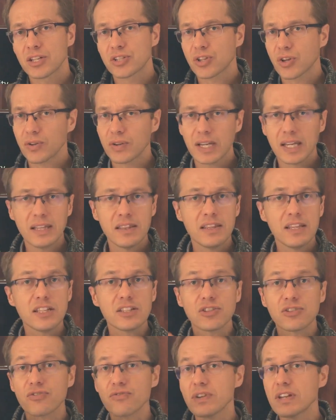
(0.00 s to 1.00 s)
So in these
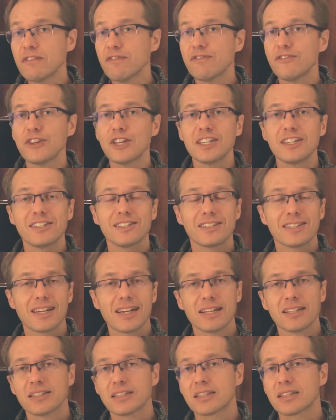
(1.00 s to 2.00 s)
three feasts,
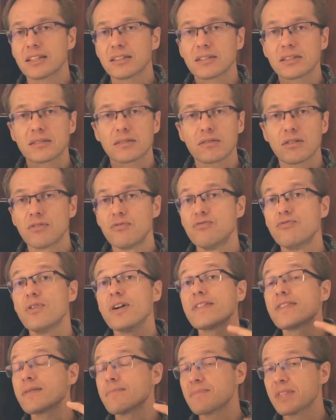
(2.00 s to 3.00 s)
it's this
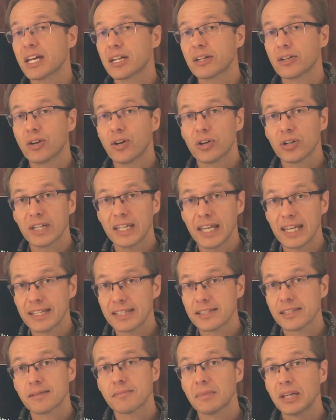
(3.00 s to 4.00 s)
rhythm that God gets
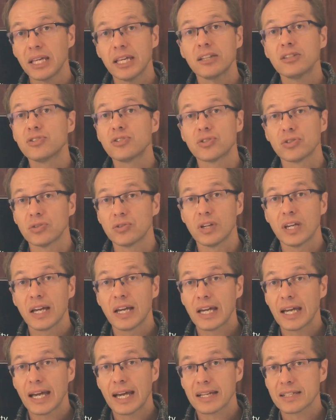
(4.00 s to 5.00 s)
them into
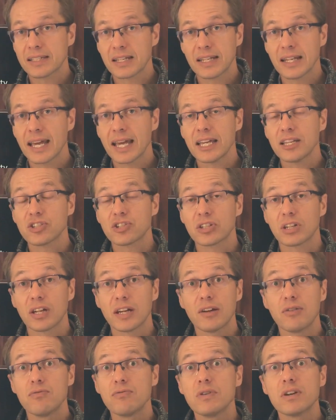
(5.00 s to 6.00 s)
as a nation,
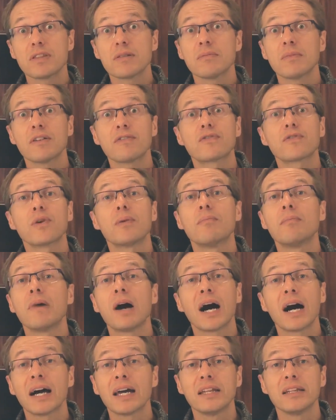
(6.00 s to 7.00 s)
a rhythm of
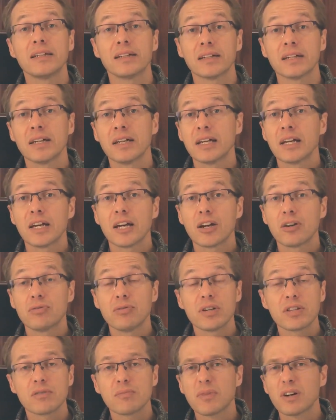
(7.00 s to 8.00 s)
reminder, a
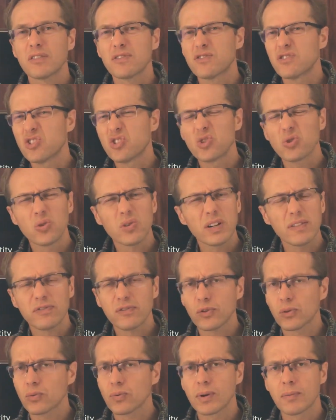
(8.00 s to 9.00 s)
rhythm of
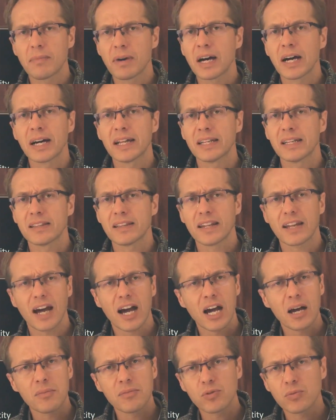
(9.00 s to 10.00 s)
joyful reminder that
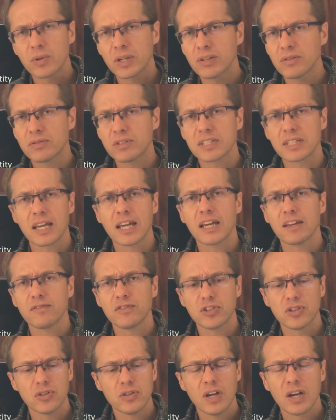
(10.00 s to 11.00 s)
I'm the one who saved
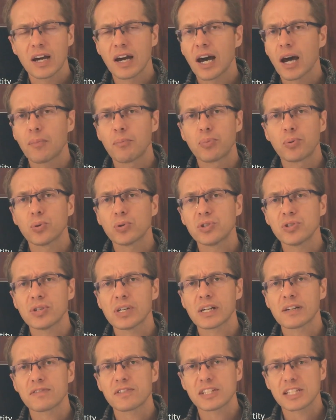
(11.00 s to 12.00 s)
you, I brought you
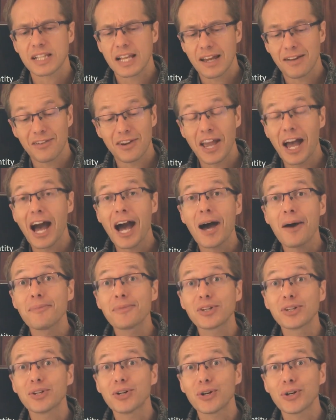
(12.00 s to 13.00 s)
out of slavery. I'm the
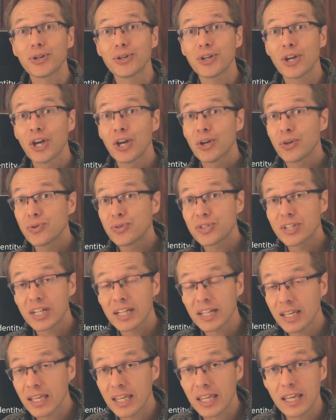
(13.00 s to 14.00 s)
God who's going
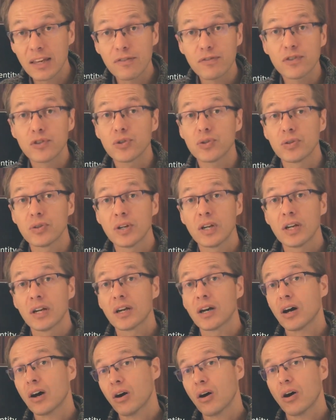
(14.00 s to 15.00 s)
to give you
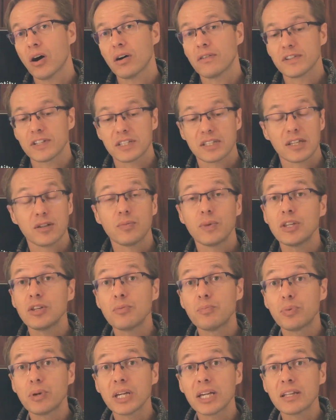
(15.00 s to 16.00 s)
a harvest. And when you
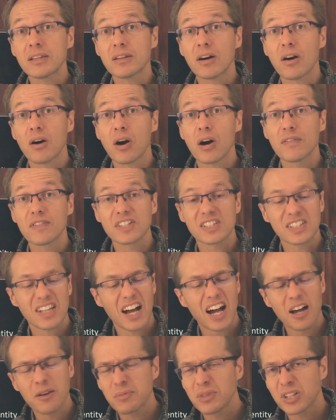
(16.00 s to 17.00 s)
bring in the harvest,
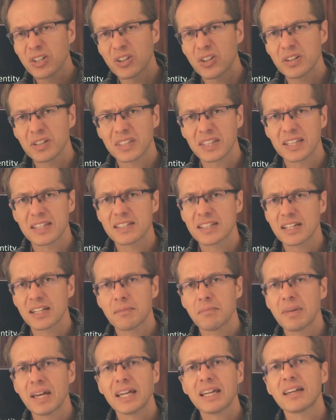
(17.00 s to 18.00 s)
I'm the God that's going to
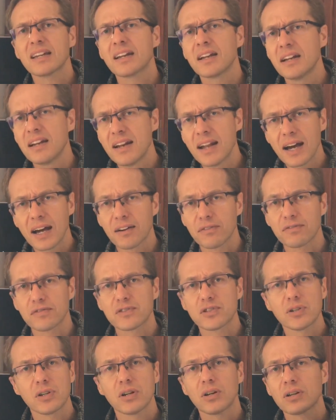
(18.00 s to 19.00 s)
make it enough
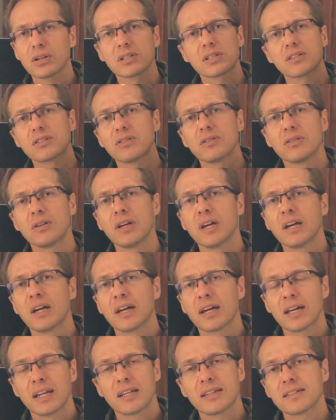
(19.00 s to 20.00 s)
to last you
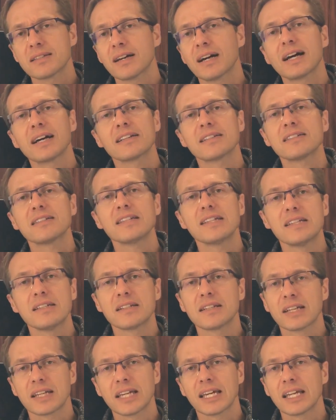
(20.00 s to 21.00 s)
an entire season
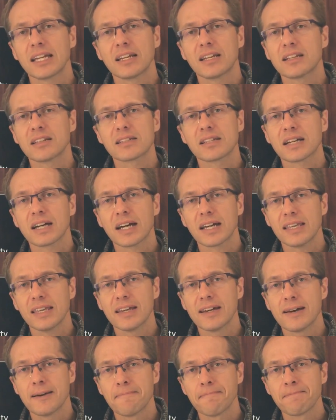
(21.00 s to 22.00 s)
again, an entire
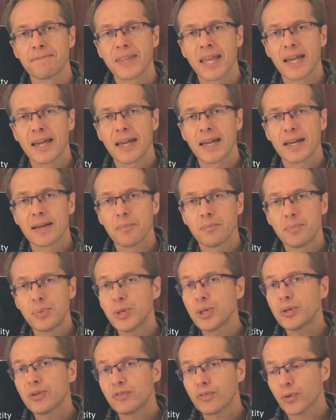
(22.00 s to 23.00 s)
year.
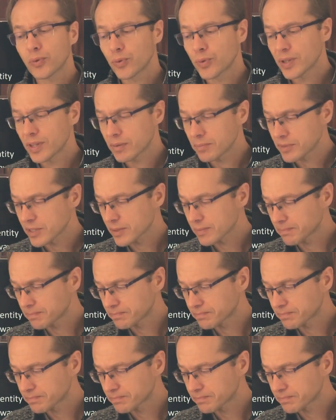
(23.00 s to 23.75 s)
Beautiful rhythms.